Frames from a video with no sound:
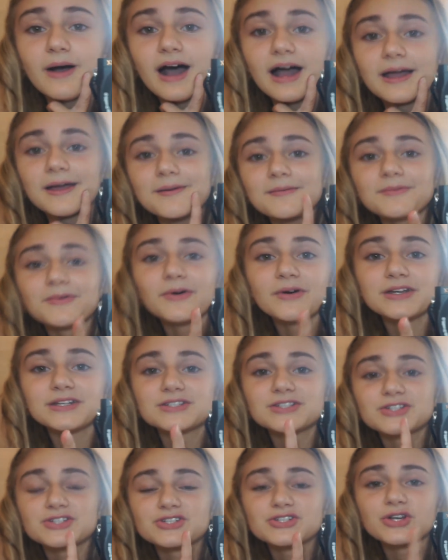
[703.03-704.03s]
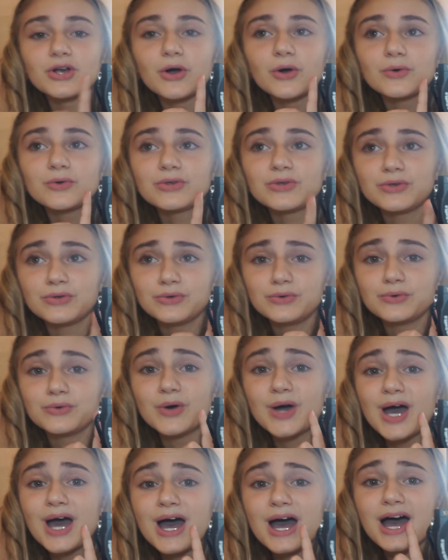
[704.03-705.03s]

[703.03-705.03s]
I am going to show you